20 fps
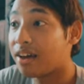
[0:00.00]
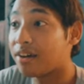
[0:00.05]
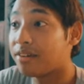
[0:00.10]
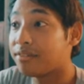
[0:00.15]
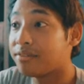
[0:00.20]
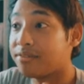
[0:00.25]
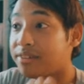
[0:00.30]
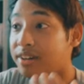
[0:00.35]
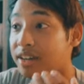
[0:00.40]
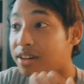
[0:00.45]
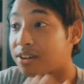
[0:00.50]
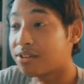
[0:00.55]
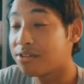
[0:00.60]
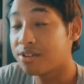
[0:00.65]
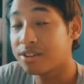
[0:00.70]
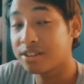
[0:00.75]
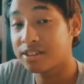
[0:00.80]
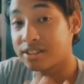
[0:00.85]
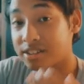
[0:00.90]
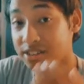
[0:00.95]
have
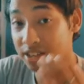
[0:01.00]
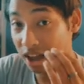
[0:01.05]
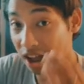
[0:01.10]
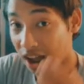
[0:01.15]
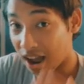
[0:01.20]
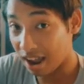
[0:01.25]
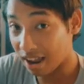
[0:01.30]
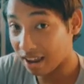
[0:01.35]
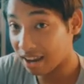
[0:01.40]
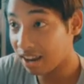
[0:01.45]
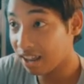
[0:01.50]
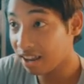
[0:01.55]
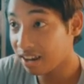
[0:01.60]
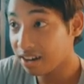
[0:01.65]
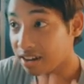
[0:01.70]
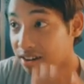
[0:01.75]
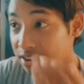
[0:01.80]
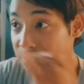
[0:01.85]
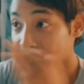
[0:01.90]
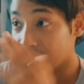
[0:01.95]
decreased the
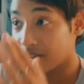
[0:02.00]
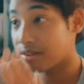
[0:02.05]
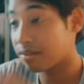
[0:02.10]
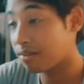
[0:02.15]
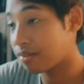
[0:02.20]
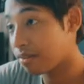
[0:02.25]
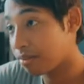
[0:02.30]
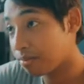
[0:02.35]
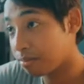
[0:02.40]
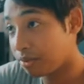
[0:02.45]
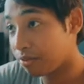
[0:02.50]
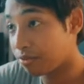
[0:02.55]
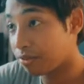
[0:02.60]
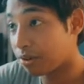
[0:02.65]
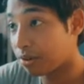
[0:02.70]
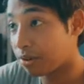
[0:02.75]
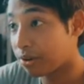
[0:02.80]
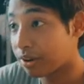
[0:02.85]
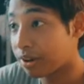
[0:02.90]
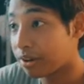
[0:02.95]
highlight
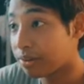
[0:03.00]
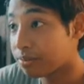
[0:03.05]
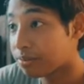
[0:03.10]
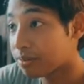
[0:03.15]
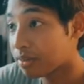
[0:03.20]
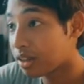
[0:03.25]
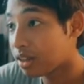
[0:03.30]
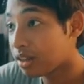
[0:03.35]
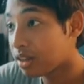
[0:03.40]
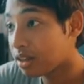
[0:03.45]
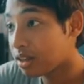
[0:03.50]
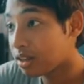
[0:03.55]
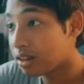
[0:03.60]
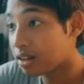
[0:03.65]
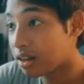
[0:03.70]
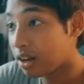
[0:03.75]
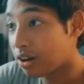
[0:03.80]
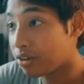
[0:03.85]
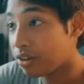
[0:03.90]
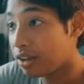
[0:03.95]
before. Okay,
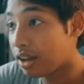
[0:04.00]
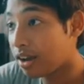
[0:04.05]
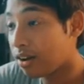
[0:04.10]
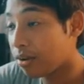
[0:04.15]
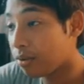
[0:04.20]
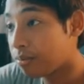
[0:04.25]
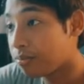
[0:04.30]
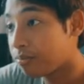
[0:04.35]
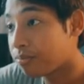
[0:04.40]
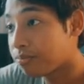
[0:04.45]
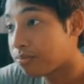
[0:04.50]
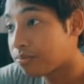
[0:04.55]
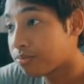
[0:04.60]
now yellow,